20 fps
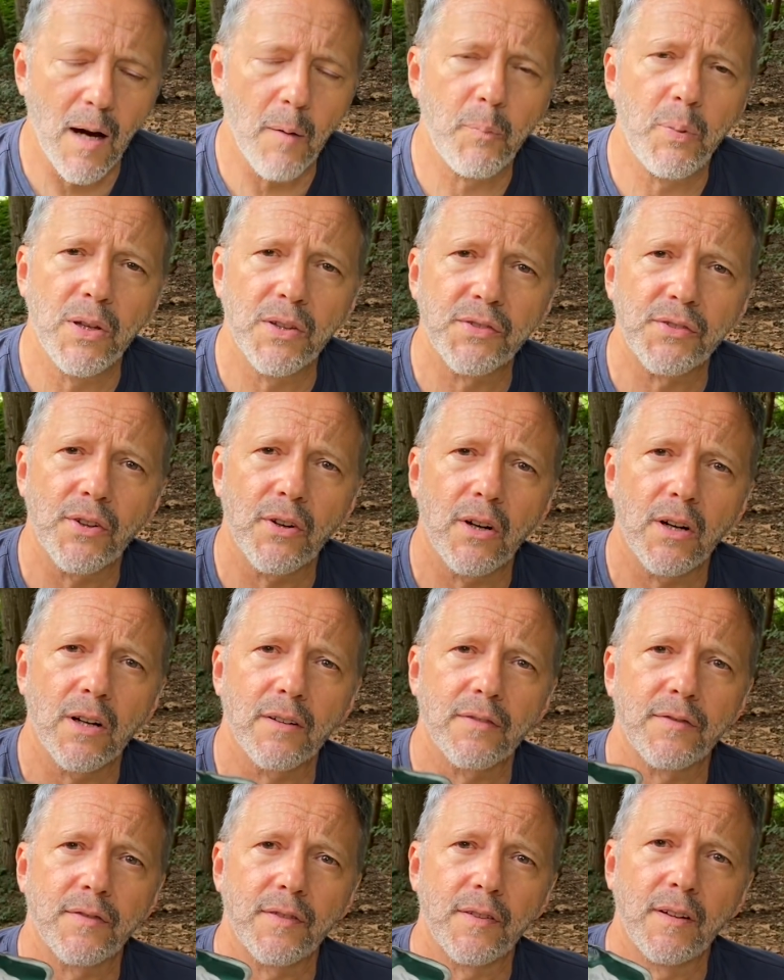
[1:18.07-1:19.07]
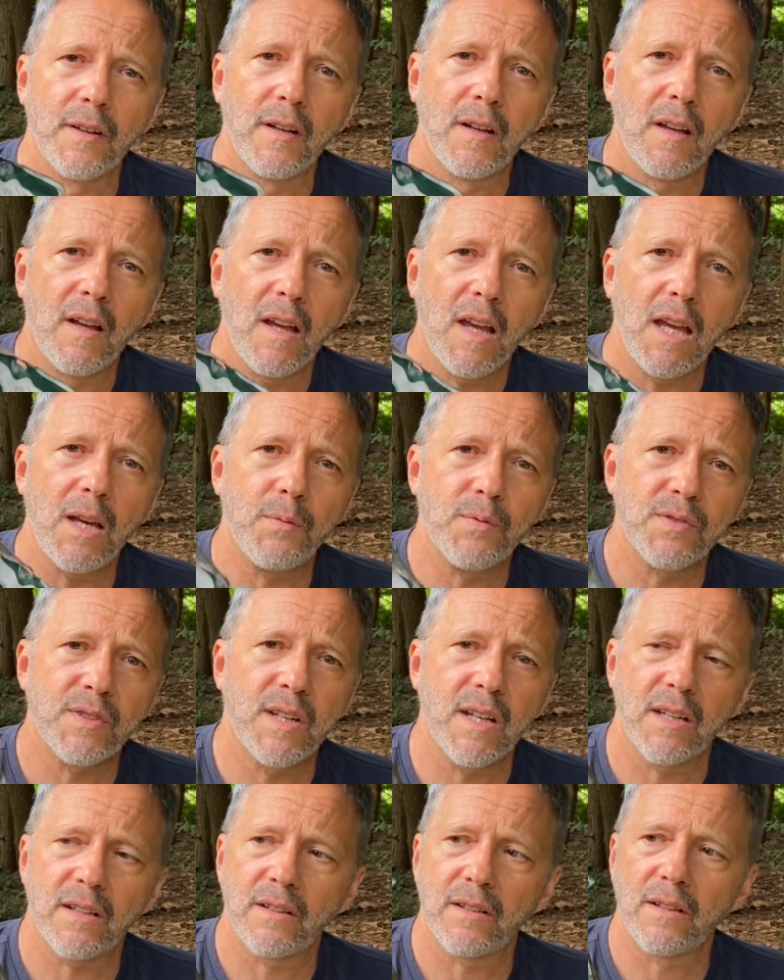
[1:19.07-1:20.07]
pissed off he was
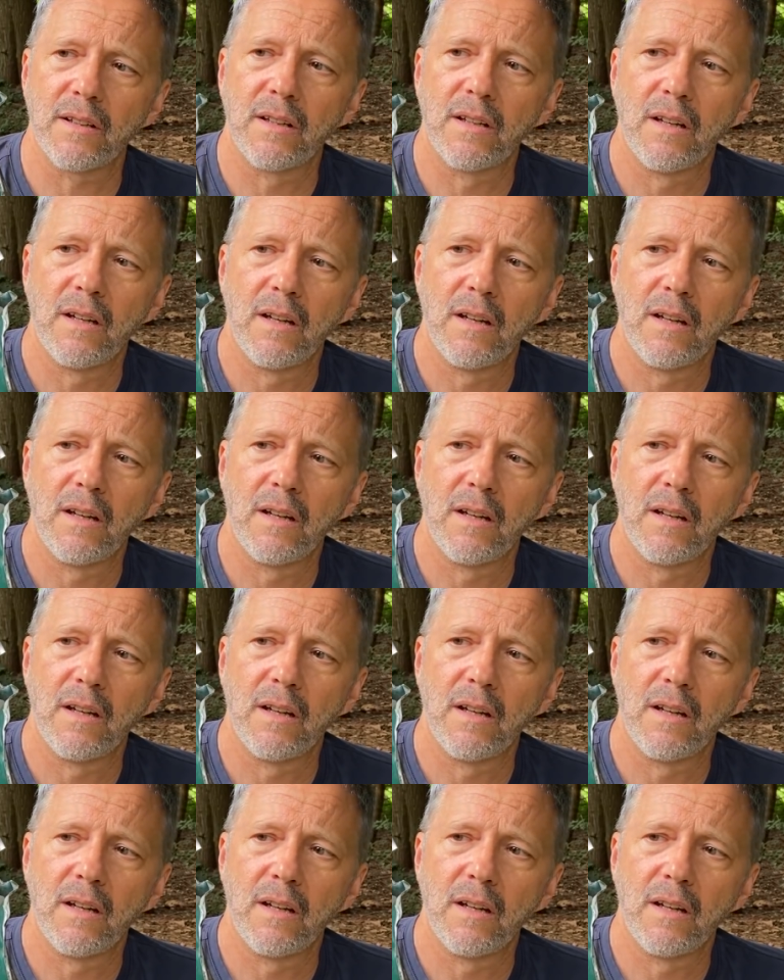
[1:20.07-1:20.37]
getting